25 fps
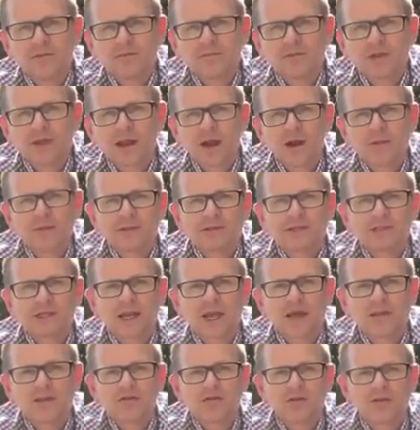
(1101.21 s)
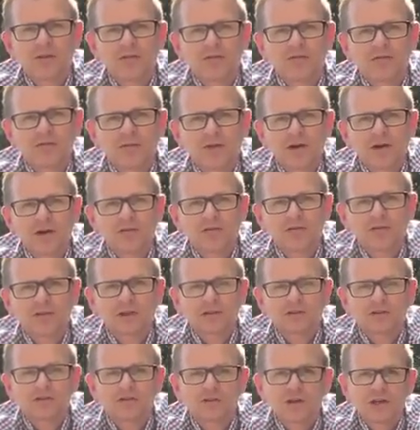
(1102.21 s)
The coming together of the
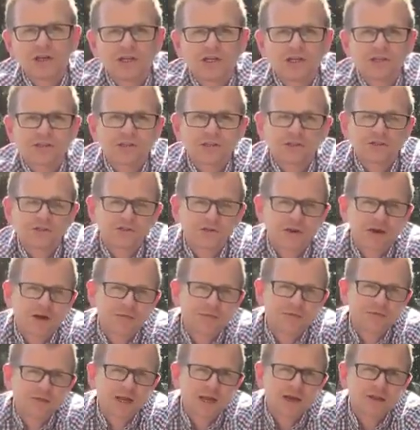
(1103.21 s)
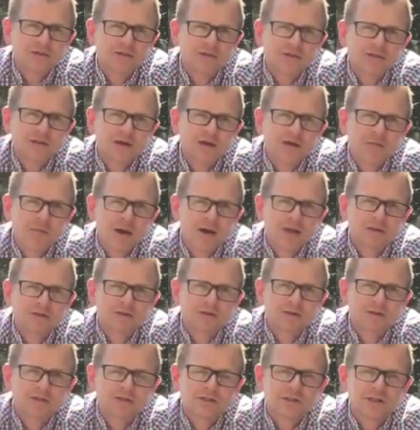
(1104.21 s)
trees, the shrubs and the
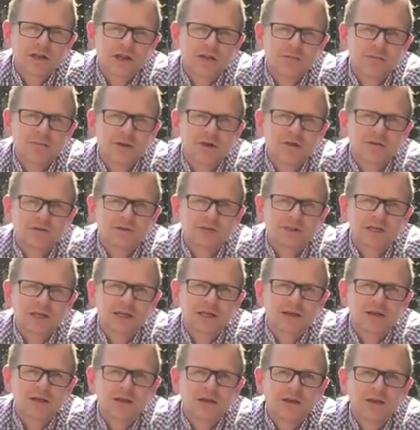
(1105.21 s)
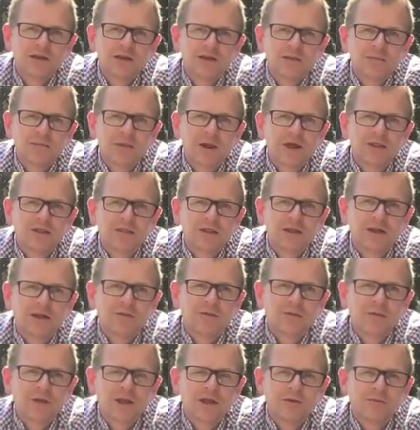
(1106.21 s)
herbaceous planting meant
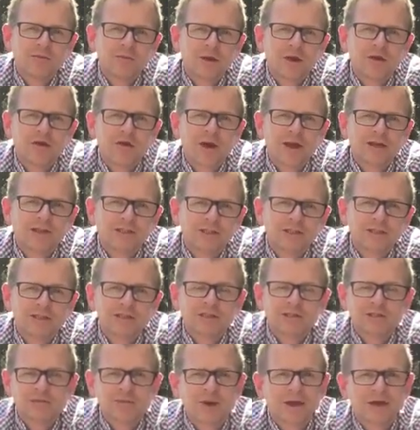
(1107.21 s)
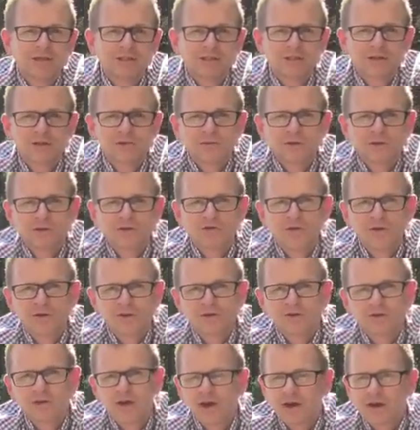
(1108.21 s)
that we created this space that was very
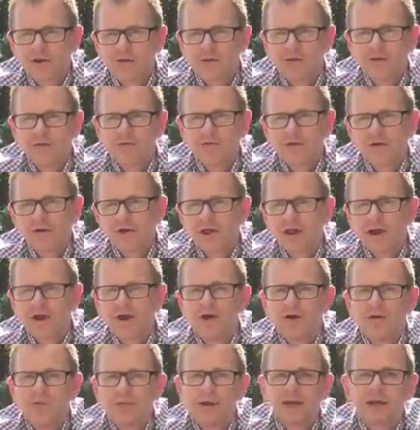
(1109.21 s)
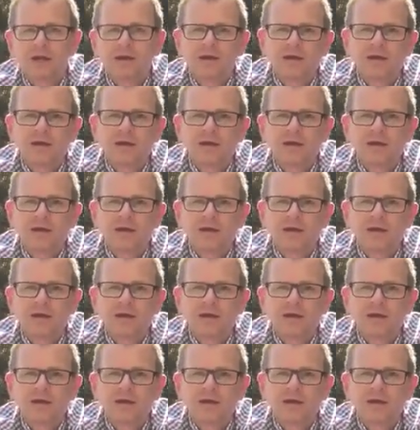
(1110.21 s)
tranquil, very calming,